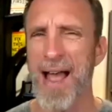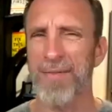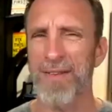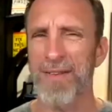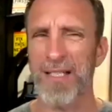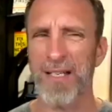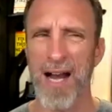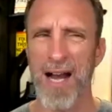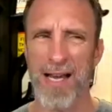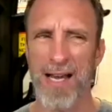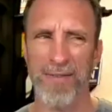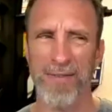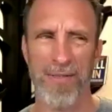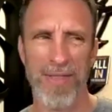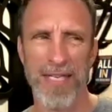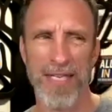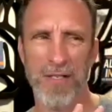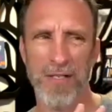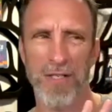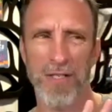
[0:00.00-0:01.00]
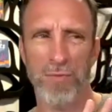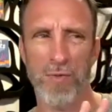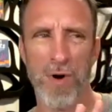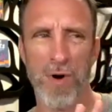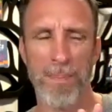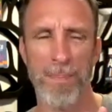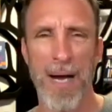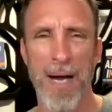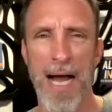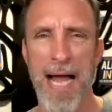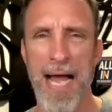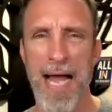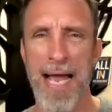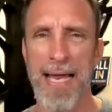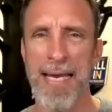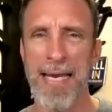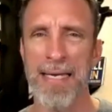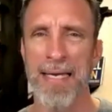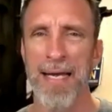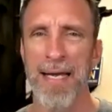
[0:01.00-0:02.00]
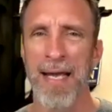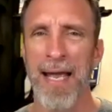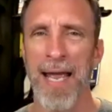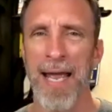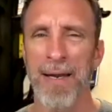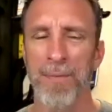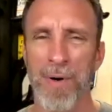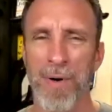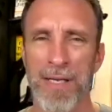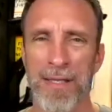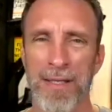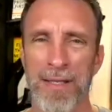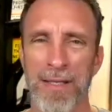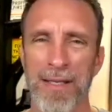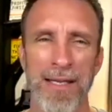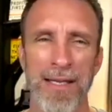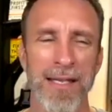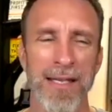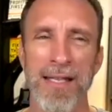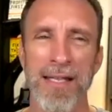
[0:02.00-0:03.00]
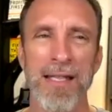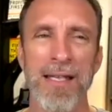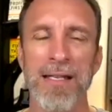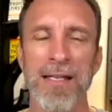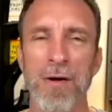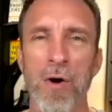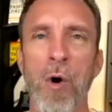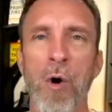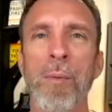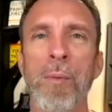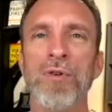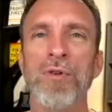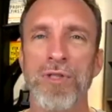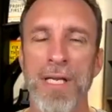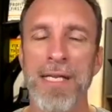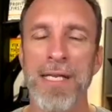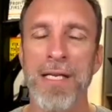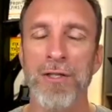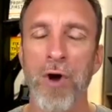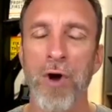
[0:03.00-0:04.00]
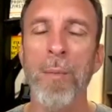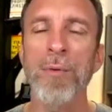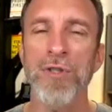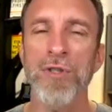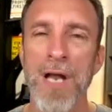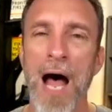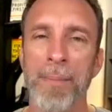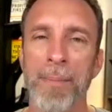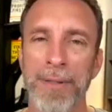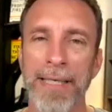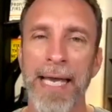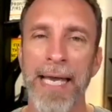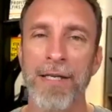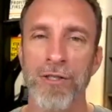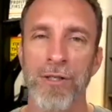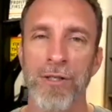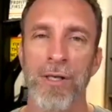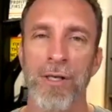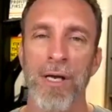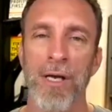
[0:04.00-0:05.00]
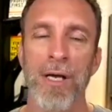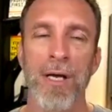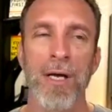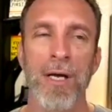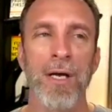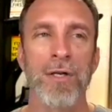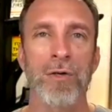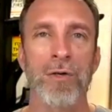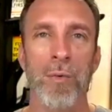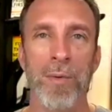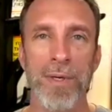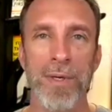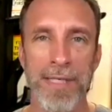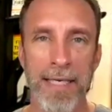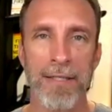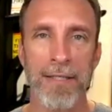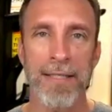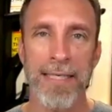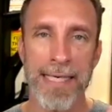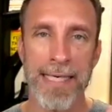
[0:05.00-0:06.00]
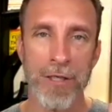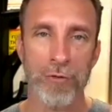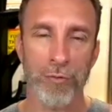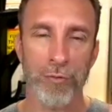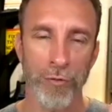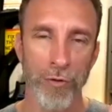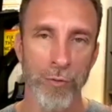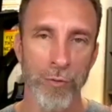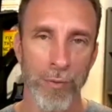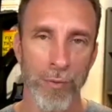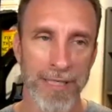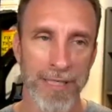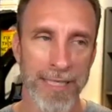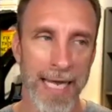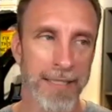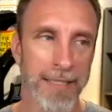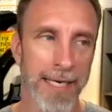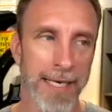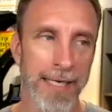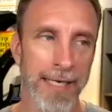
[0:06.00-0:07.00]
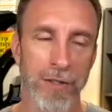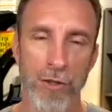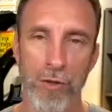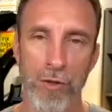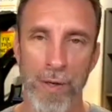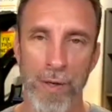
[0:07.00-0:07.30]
this kind of thing you just walk by and and when almost there's almost an obligation So what we did is each room we designated to